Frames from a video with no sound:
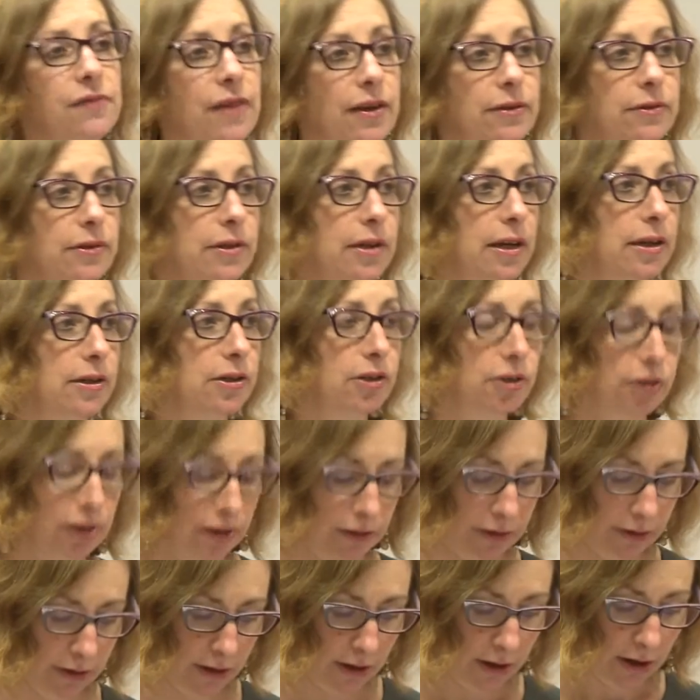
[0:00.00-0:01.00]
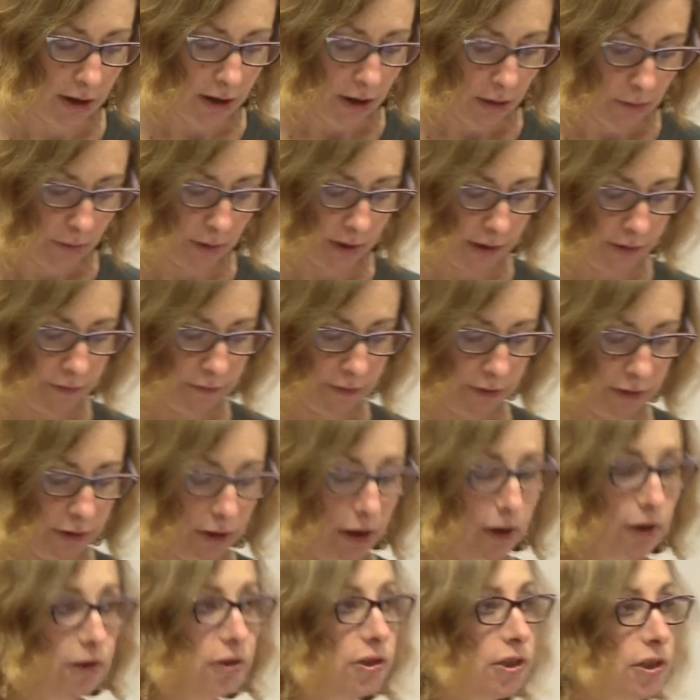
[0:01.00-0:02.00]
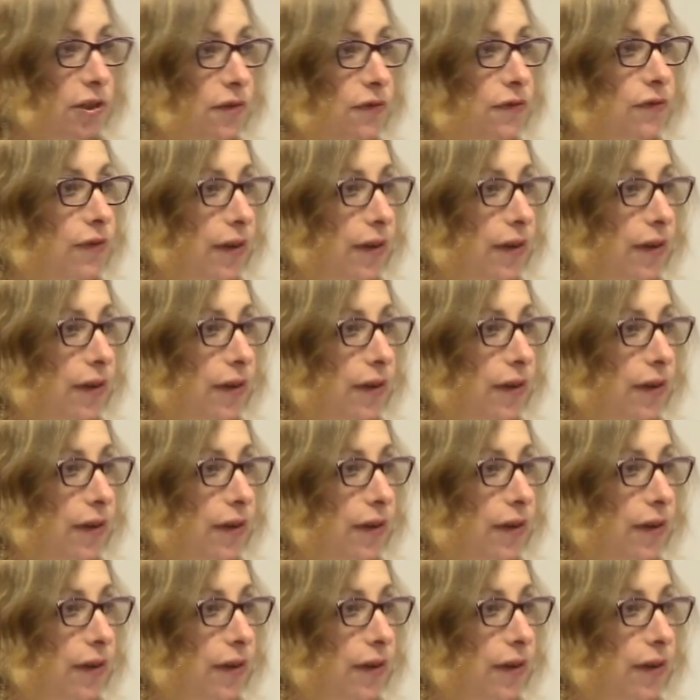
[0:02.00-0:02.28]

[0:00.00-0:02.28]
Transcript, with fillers: Foundation, one of the largest